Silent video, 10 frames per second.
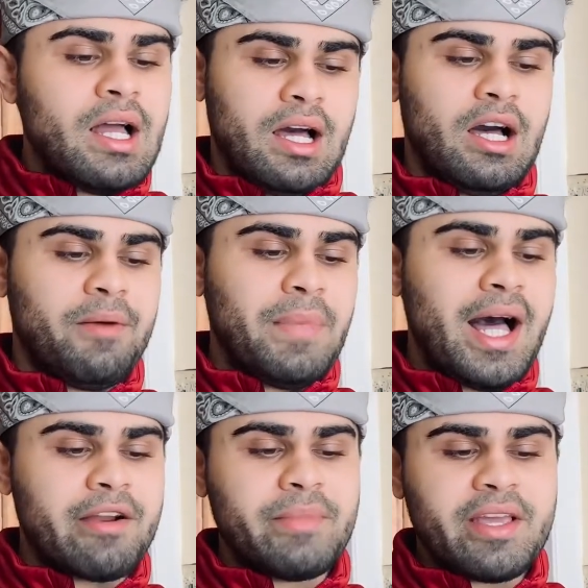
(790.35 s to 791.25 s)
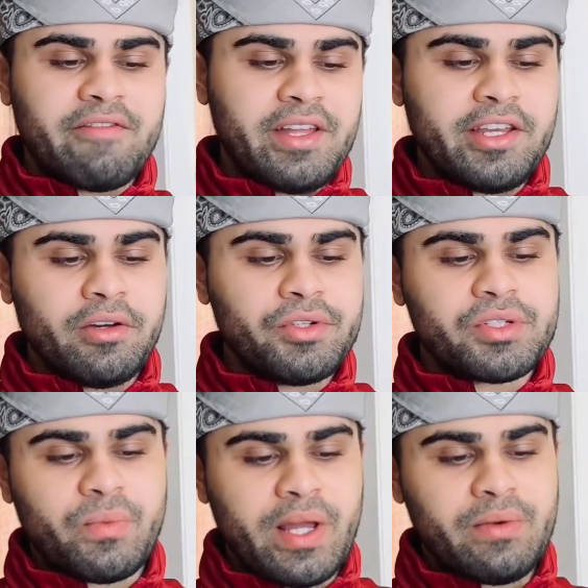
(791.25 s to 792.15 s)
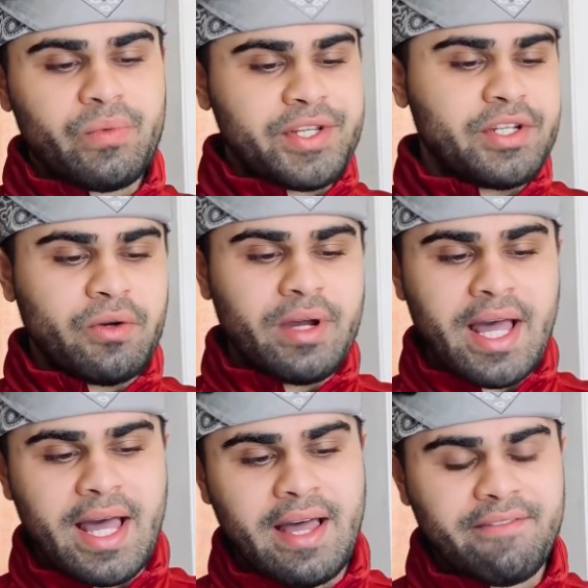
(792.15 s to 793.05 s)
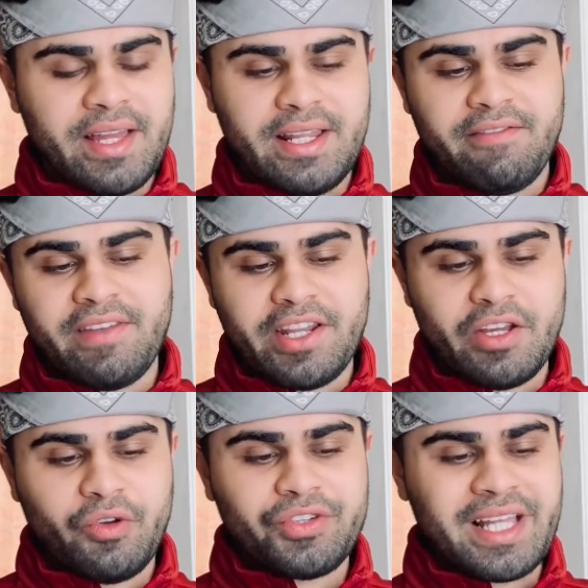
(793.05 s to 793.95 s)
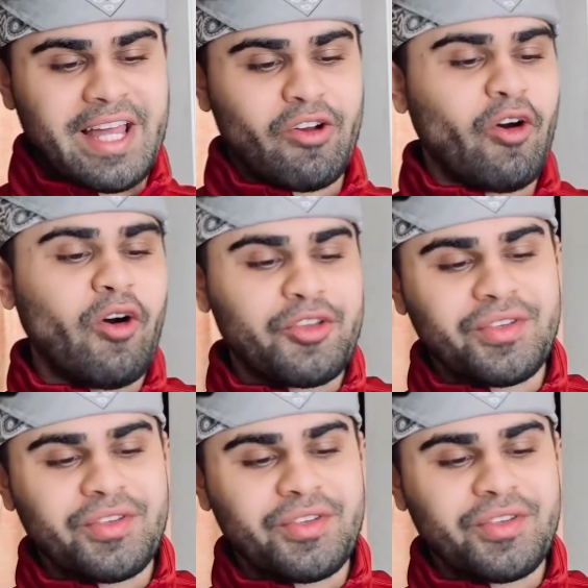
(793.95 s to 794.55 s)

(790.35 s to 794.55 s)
Um, how to make videos when we don't have any videos at all.